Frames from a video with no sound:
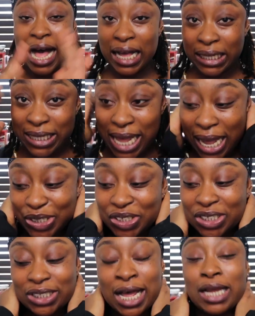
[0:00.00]
guys, I
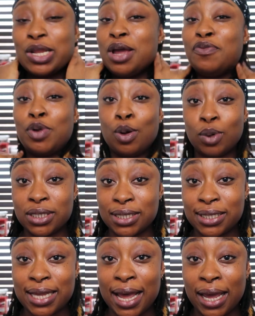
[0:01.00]
just, I don't even know what
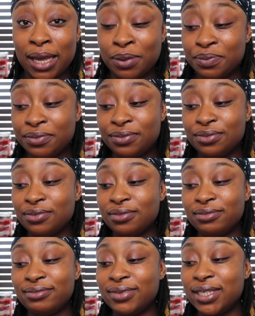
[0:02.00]
to say.
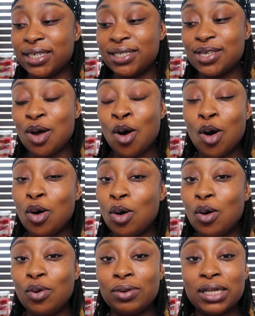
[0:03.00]
This
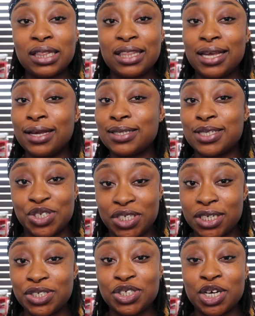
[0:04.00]
whole thing is a
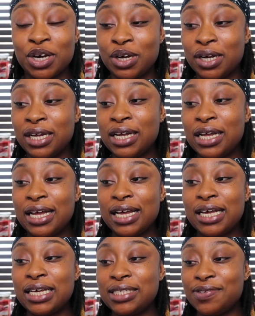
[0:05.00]
shit show.
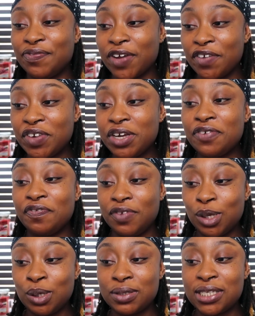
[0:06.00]
It's very
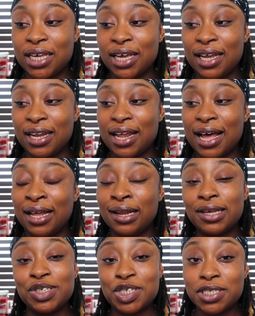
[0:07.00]
confusing
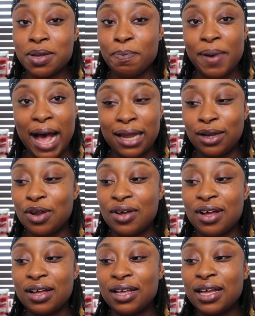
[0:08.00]
and it's just a bad
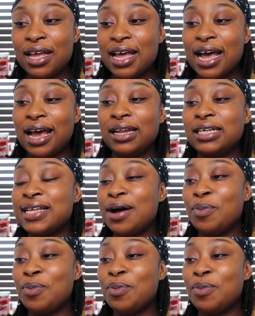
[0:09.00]
look. And it's